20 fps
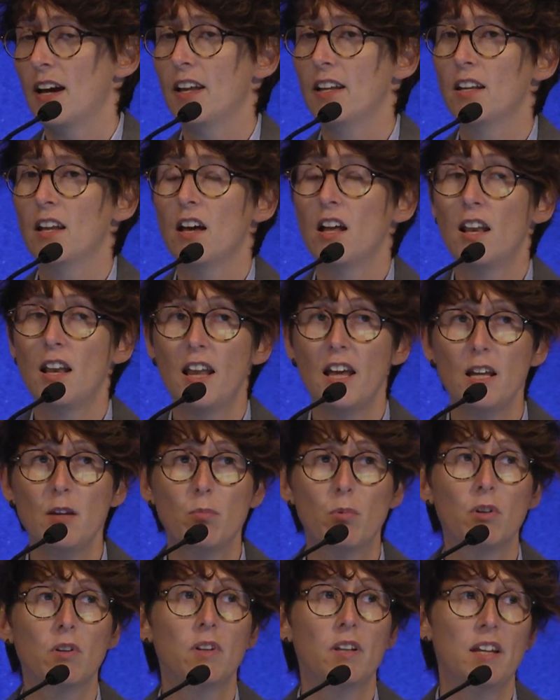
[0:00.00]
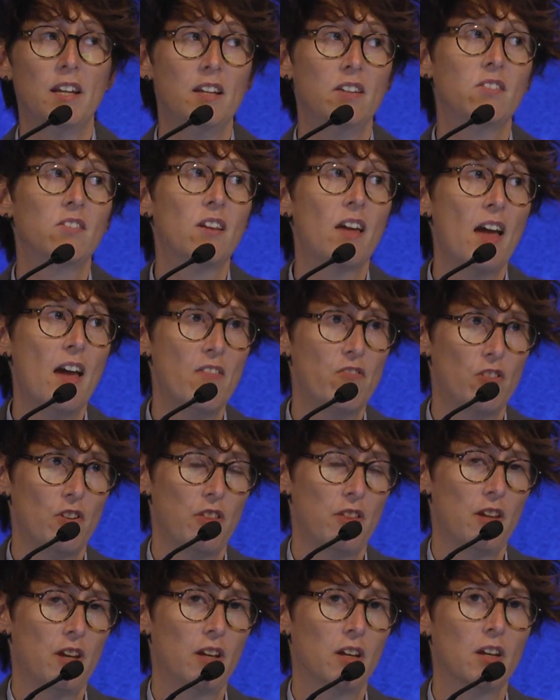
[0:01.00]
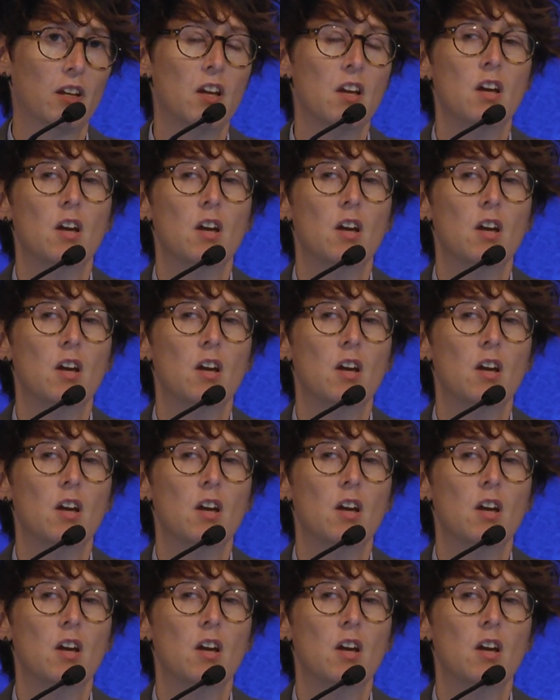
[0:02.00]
And a label is everything.